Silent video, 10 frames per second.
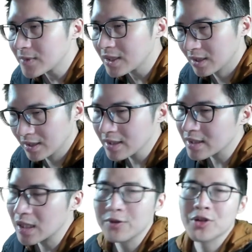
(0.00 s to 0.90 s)
This
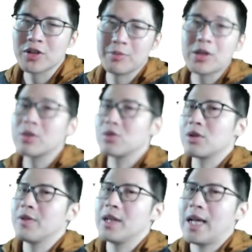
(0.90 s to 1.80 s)
kind of
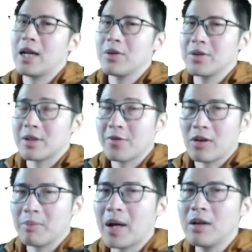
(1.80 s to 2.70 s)
transformation-driven language is very
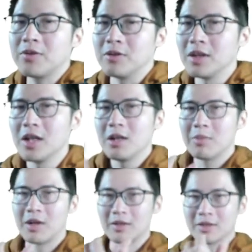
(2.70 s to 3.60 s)
powerful
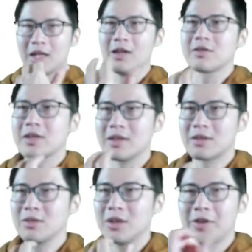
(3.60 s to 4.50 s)
because it allows us
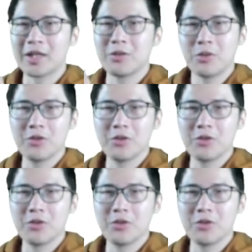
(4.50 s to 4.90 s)
to effectively